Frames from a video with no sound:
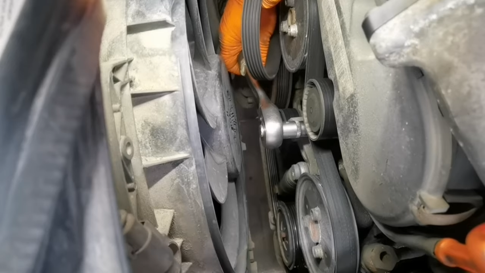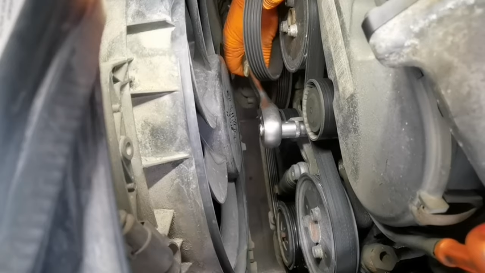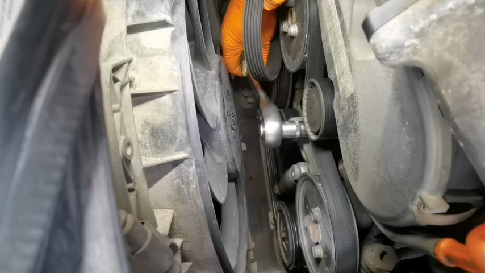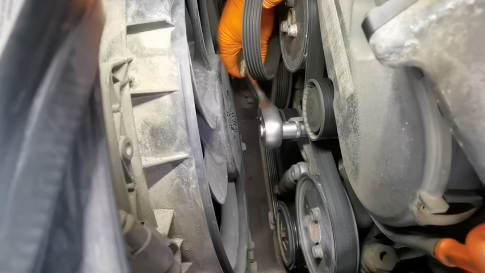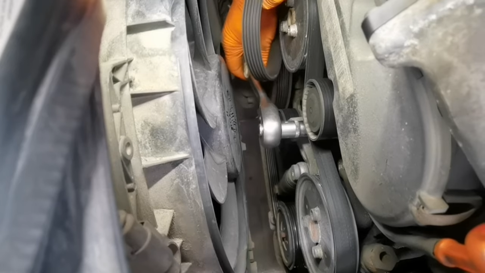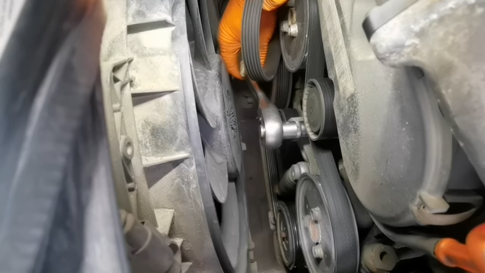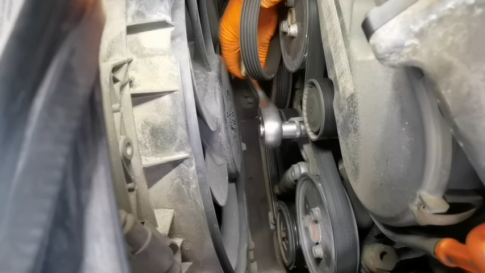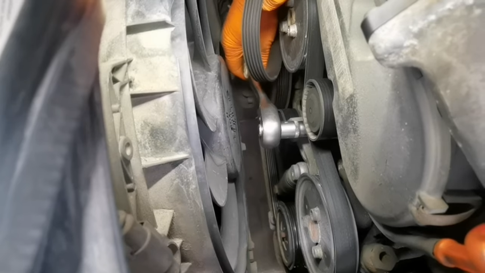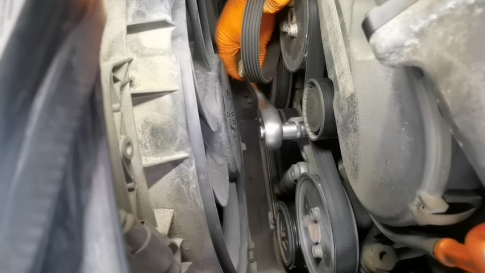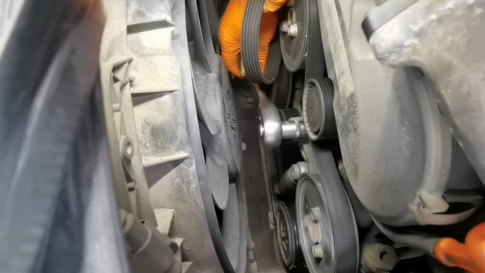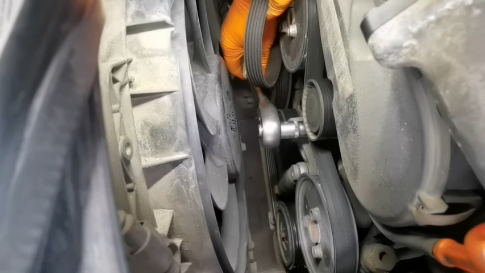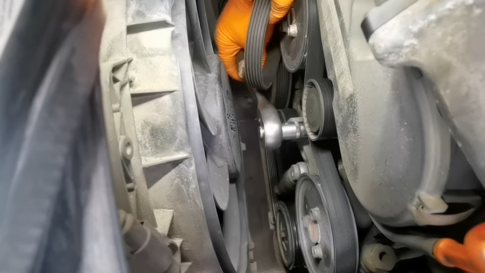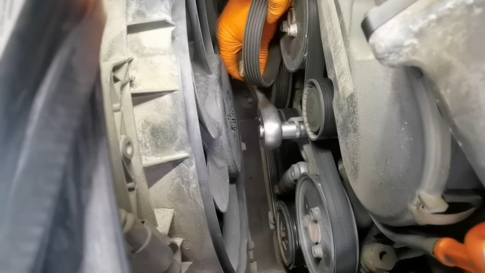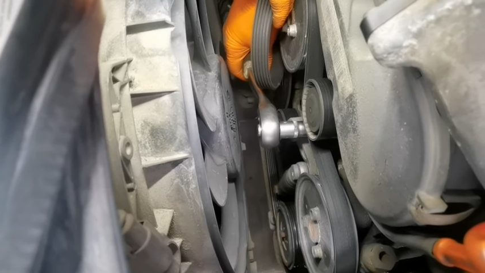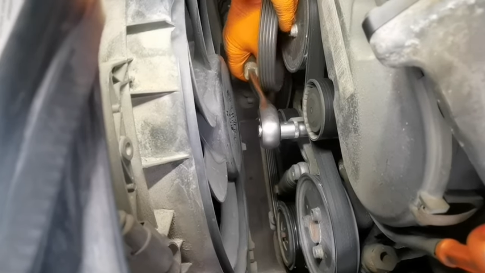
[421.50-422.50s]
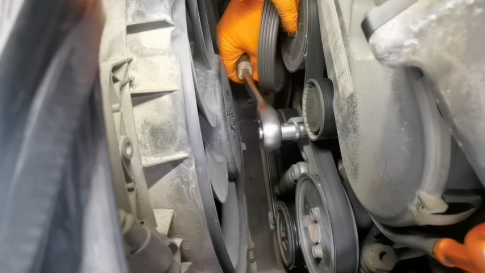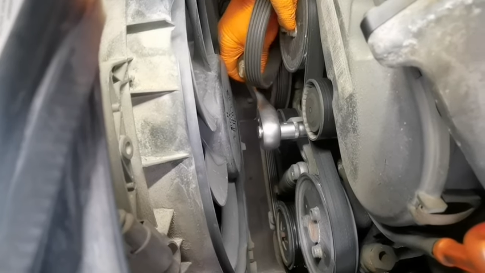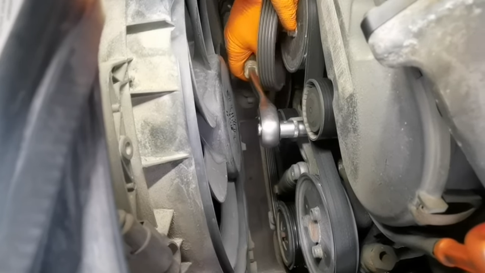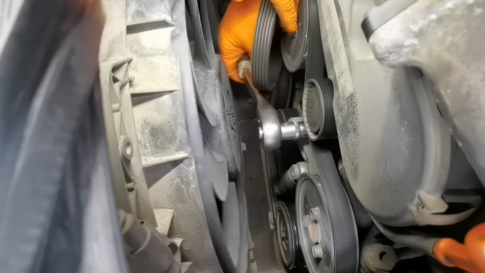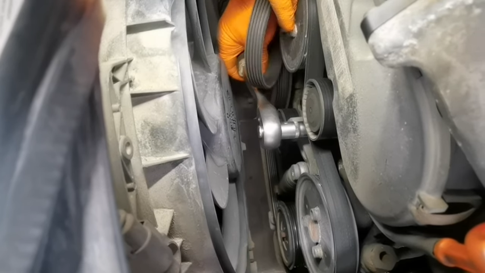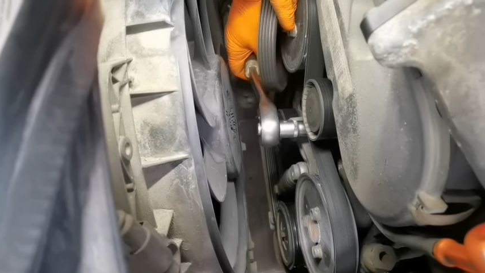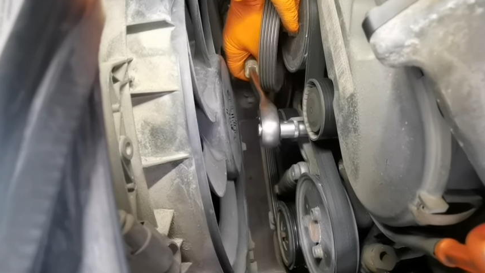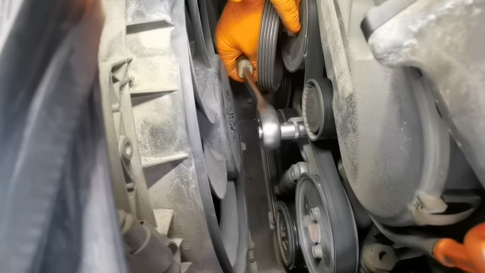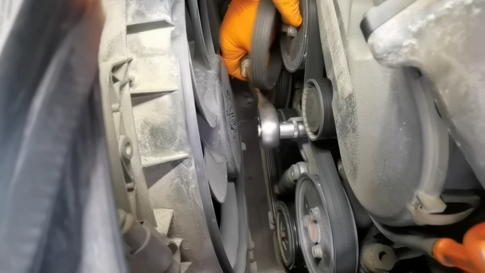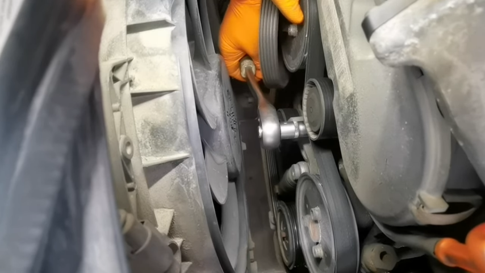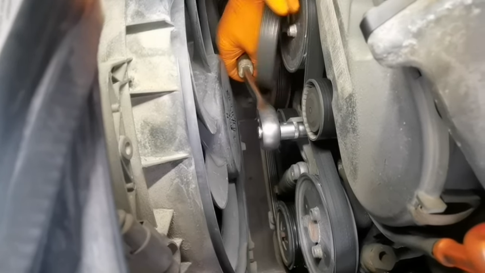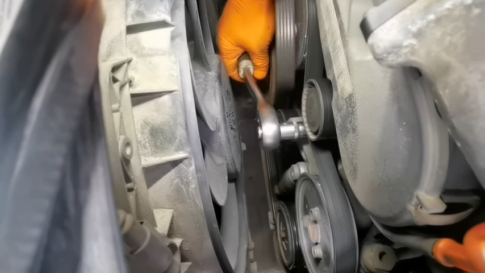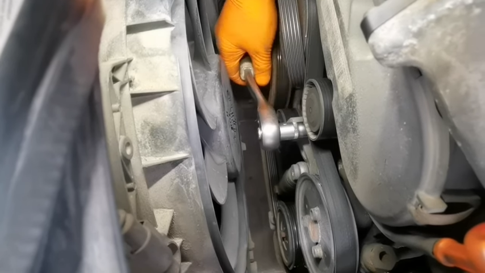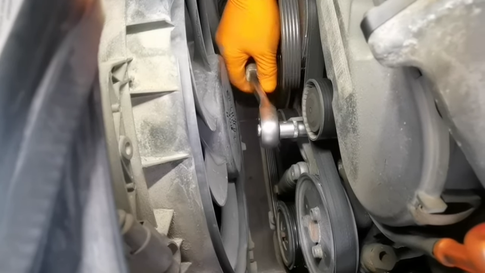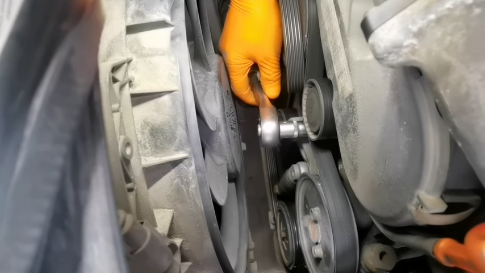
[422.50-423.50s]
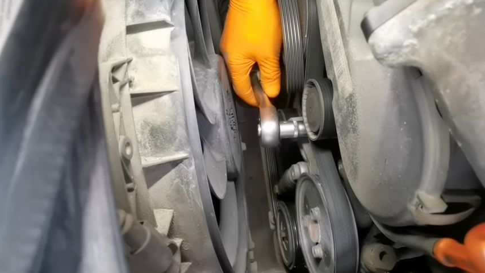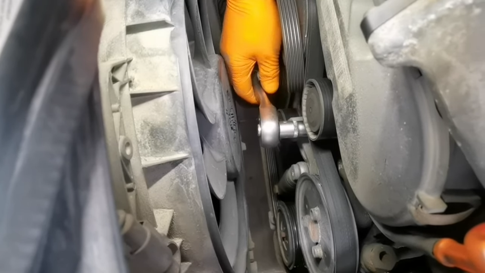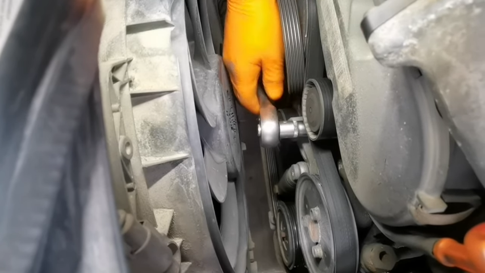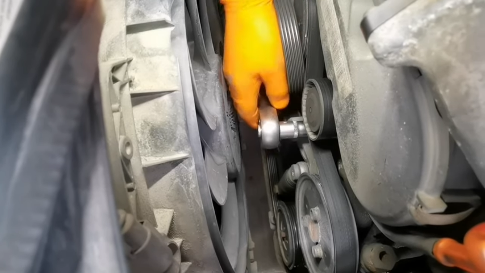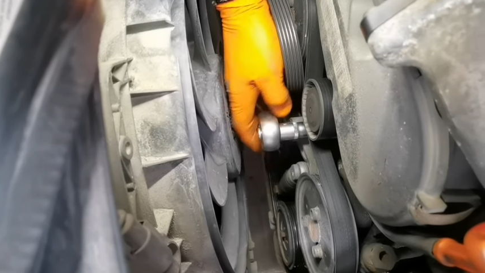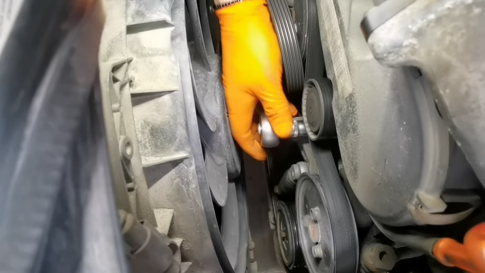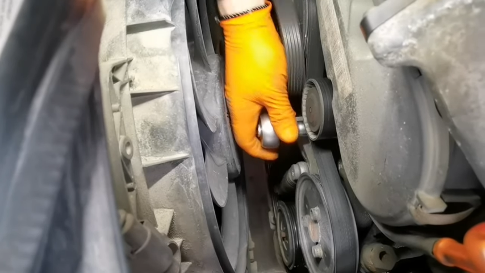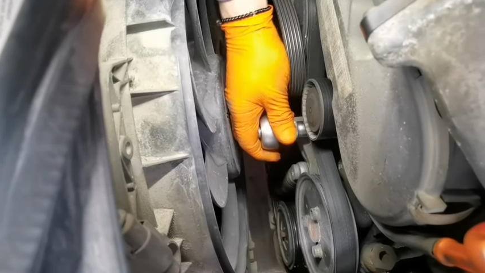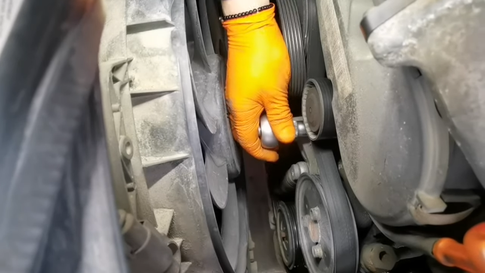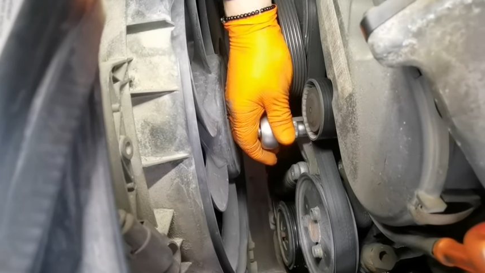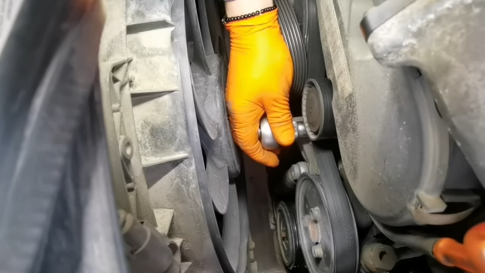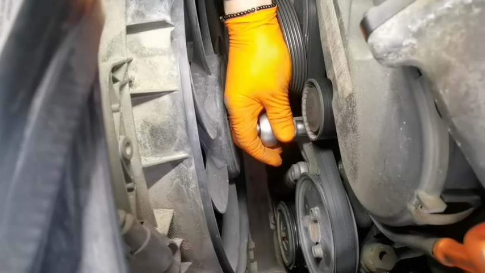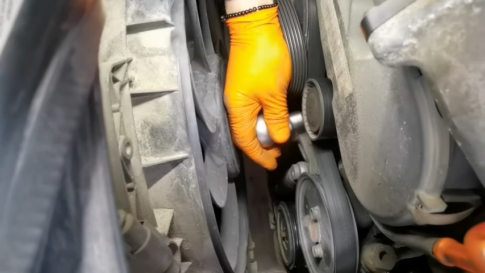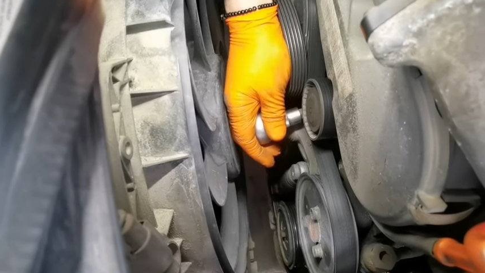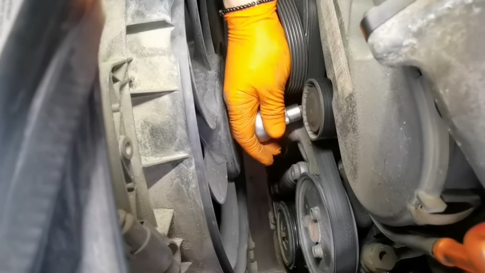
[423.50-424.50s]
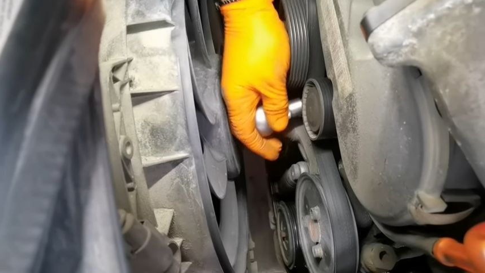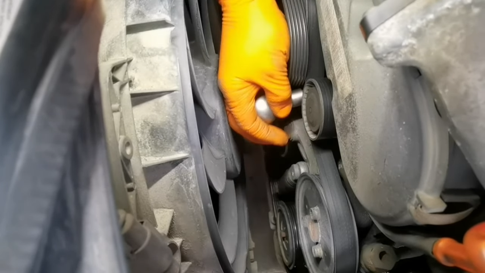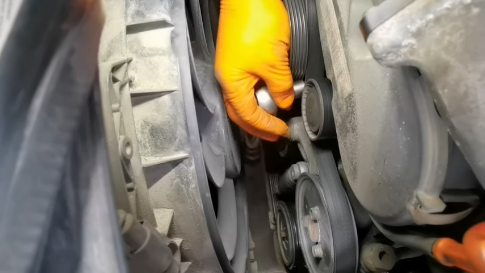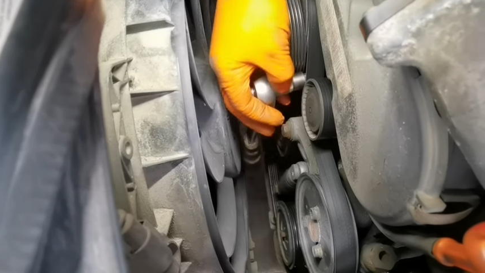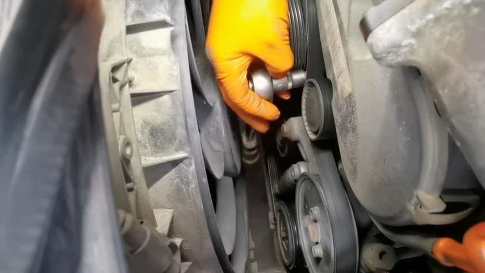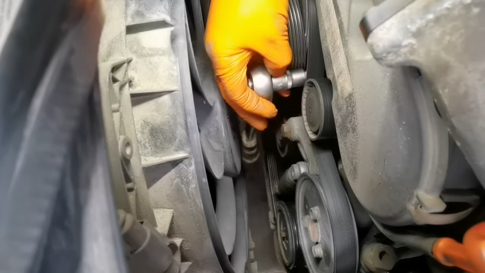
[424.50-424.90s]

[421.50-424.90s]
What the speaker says: No face is visible, so there are no lips to read.